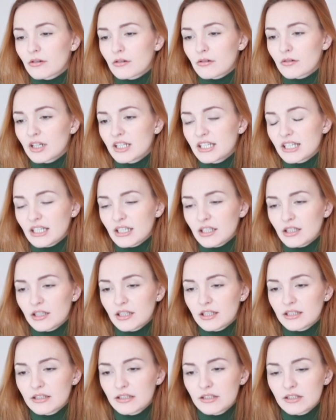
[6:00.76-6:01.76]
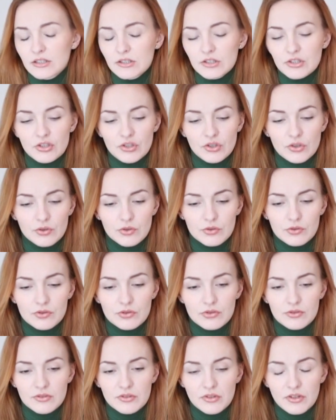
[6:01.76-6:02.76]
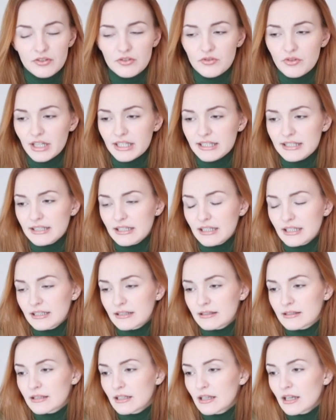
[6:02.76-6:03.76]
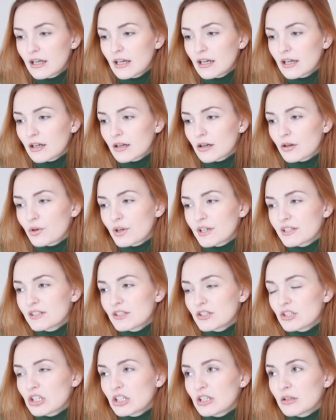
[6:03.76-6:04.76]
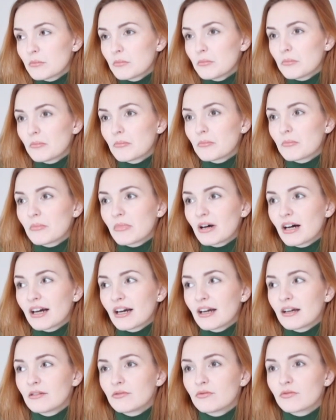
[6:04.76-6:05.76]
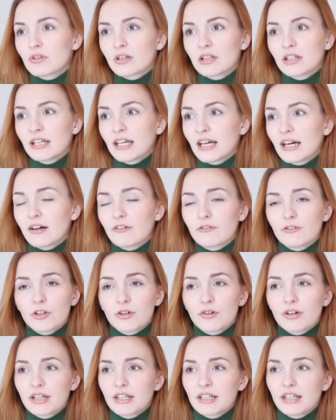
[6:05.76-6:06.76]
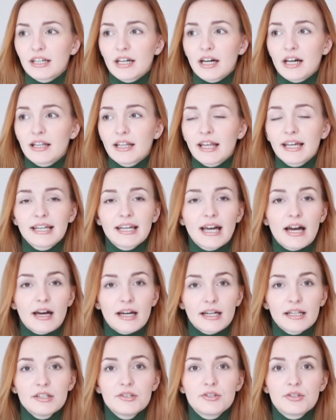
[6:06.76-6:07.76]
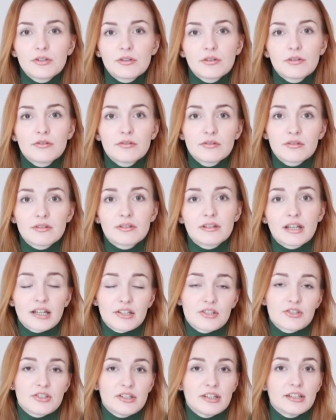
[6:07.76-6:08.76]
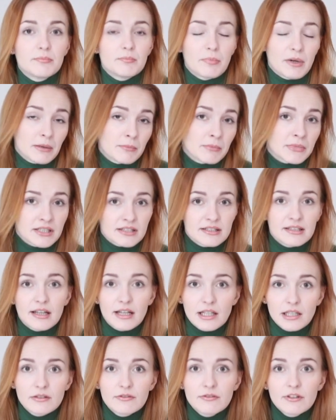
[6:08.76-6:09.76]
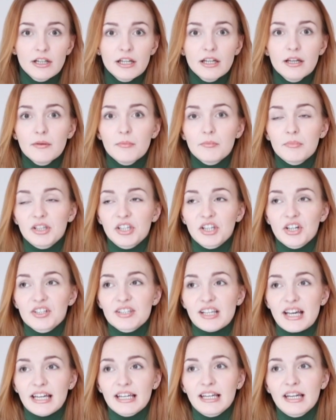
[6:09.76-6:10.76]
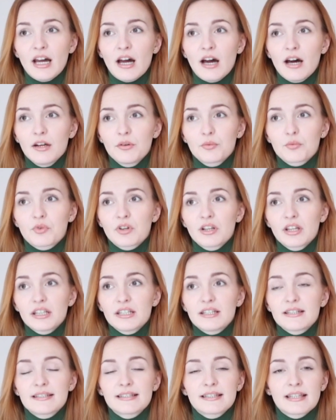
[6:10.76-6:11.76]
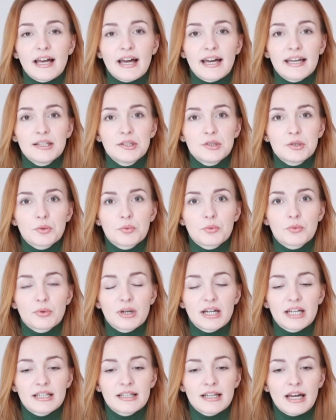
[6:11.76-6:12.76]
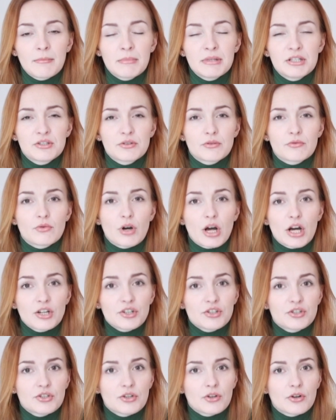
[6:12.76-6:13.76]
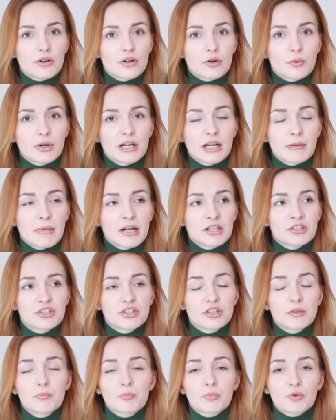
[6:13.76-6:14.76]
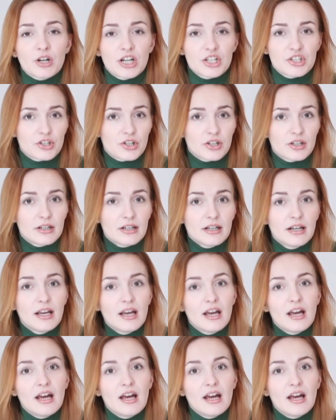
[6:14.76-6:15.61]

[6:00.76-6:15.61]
or ridiculous to address this question. I really have no idea. Like, I do that shit by myself because I can't really decide when I'm in a rush or when I'm under the pressure.